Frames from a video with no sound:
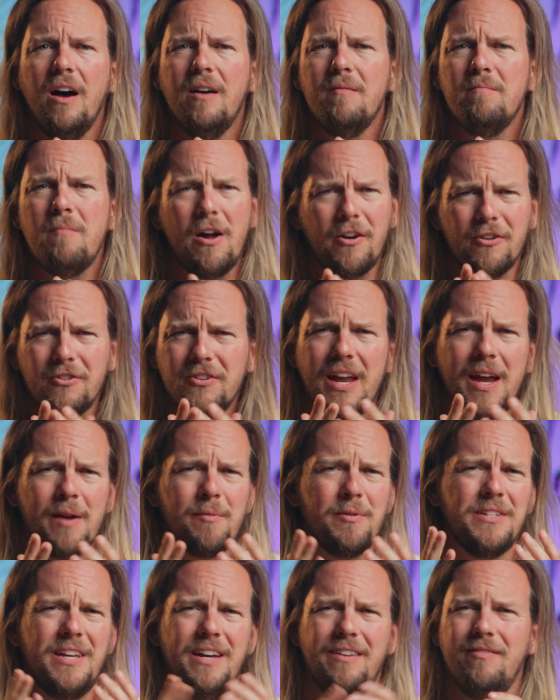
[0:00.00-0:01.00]
Modern
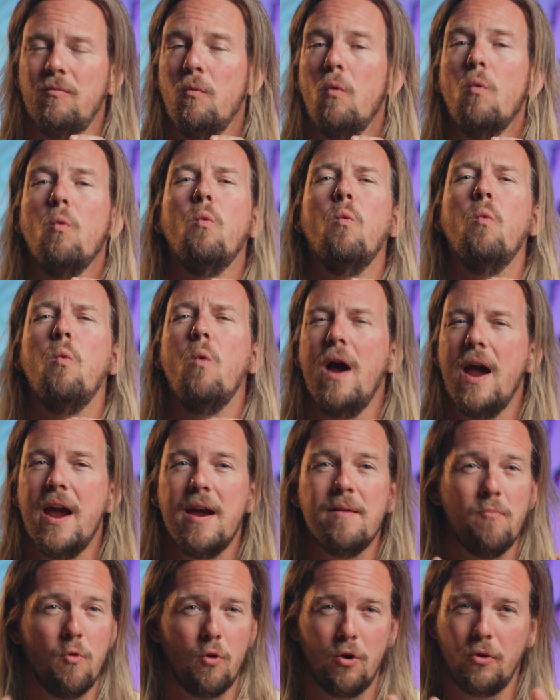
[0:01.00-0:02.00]
cameras have way
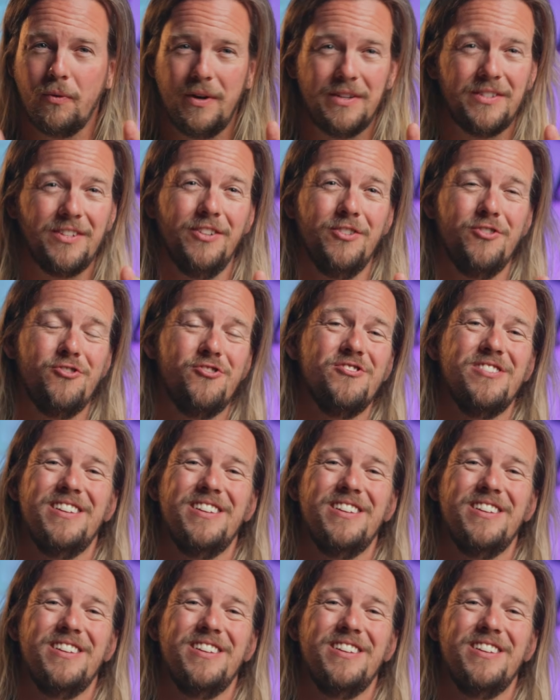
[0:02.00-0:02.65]
more resolution